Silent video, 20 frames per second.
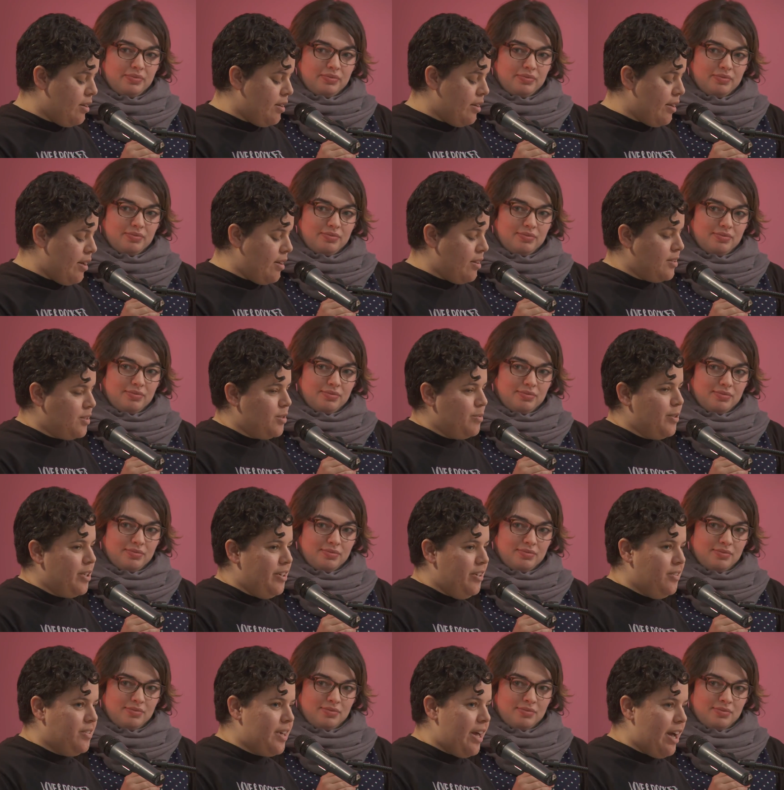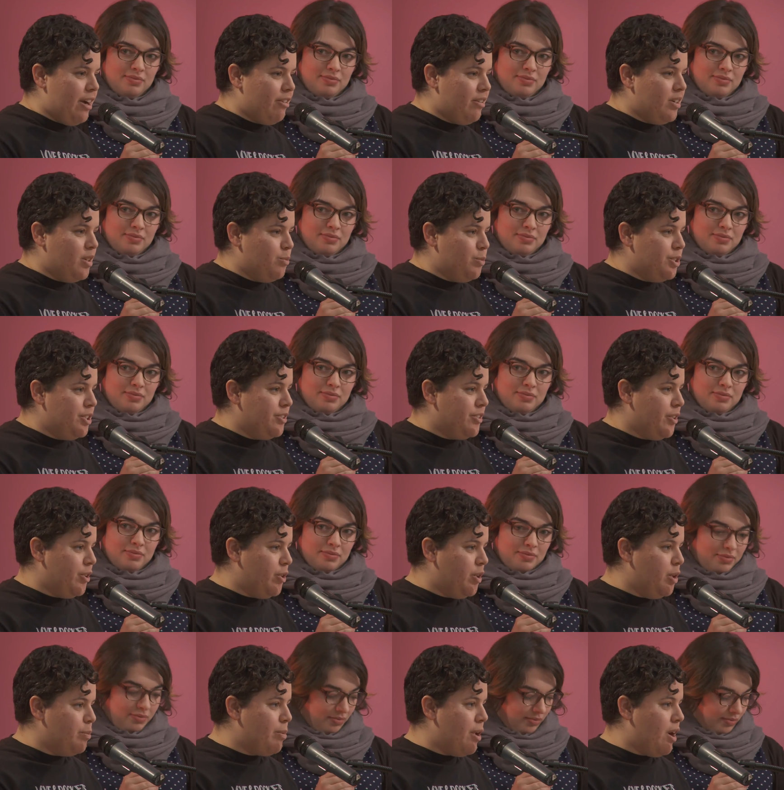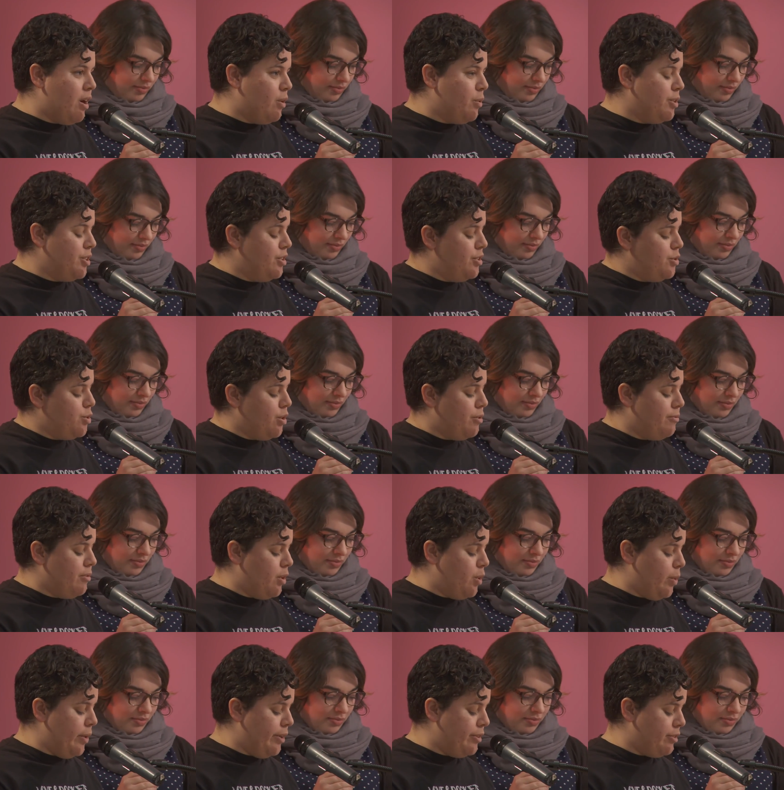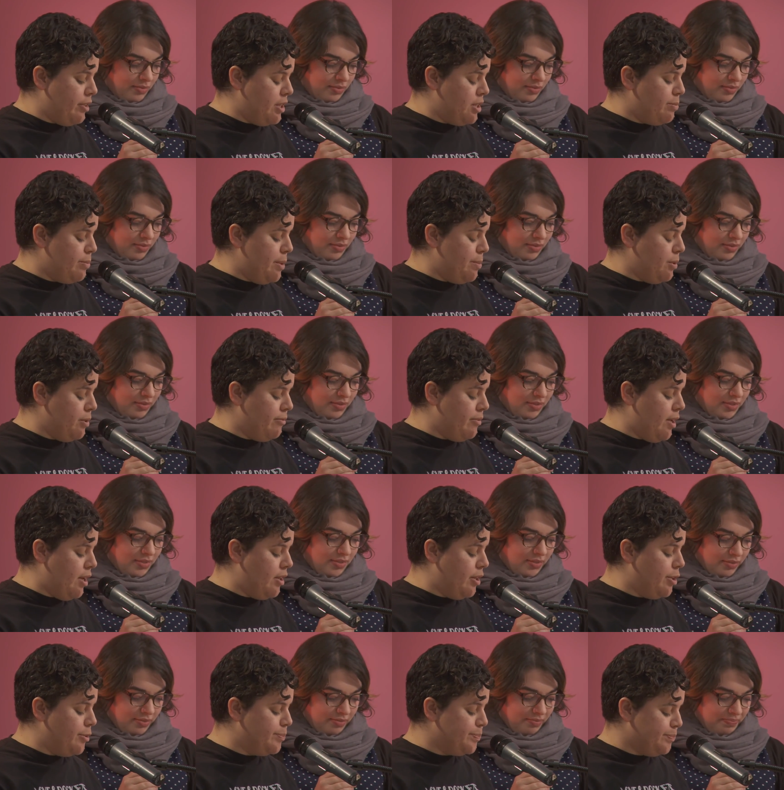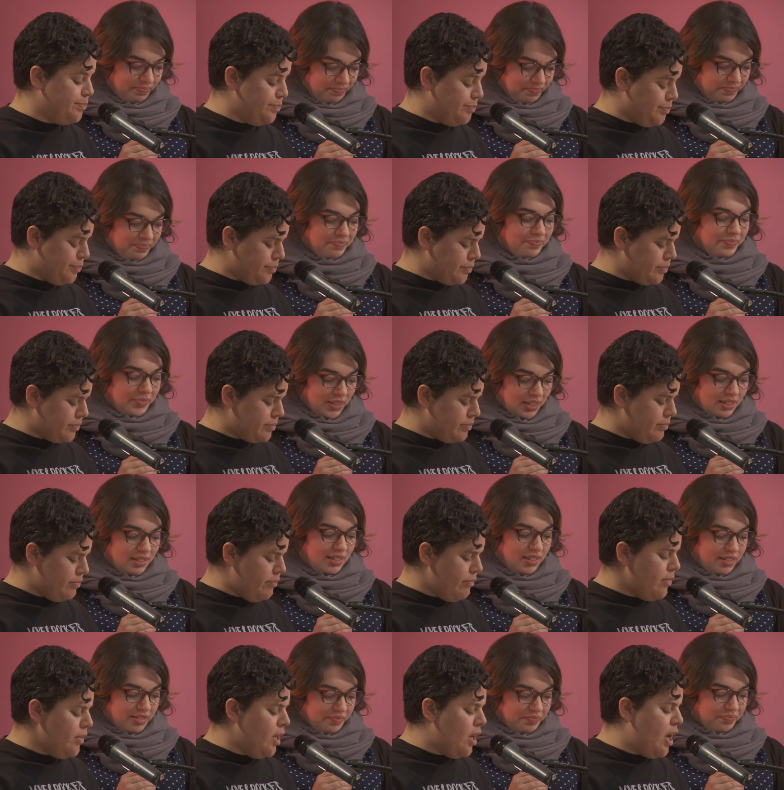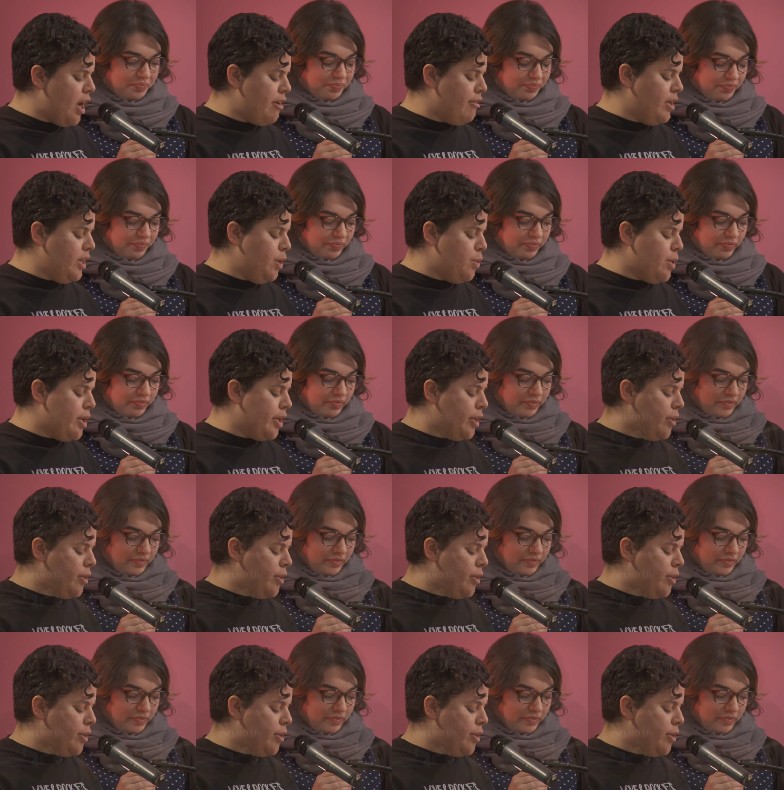Speaker 1: Uh, so I'm going to use the acronym, which is QTPOC, which is short for Queer and Trans People of Color. I really want